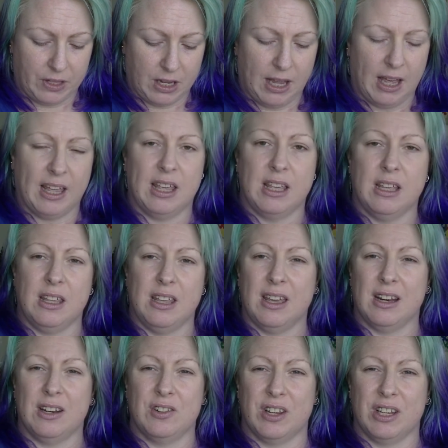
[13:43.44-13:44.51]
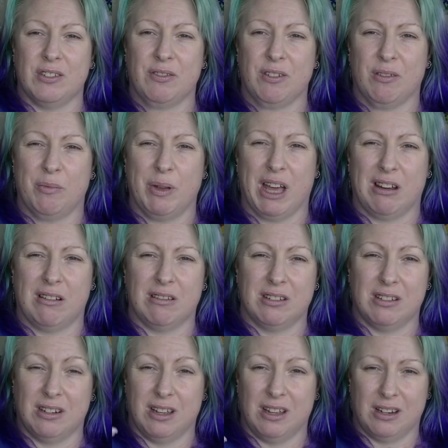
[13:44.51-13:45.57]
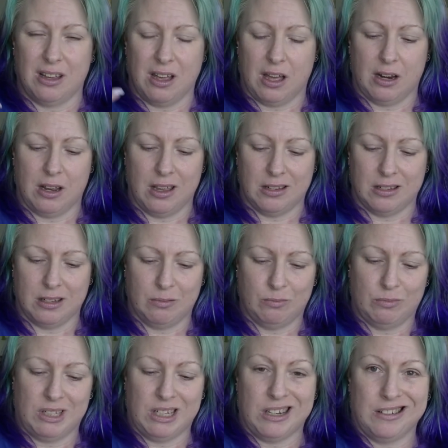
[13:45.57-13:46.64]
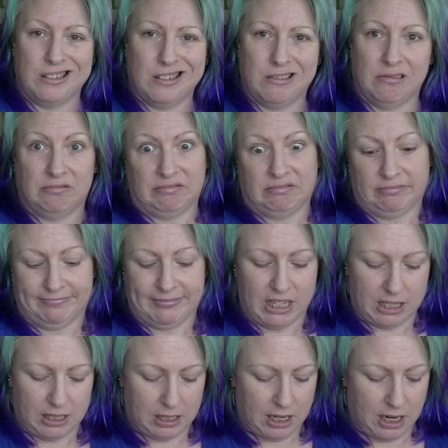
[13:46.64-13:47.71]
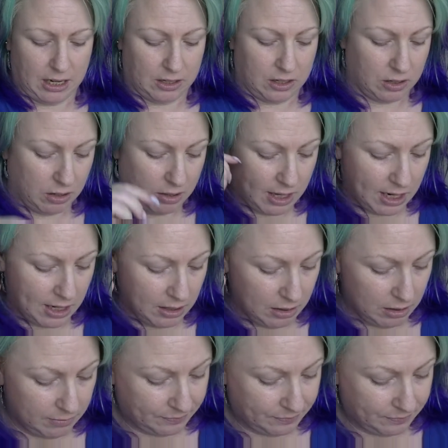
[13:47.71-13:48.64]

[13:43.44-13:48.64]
How you get a transfer of powder, so it kind of ends up tinted. It's starting to do that a little.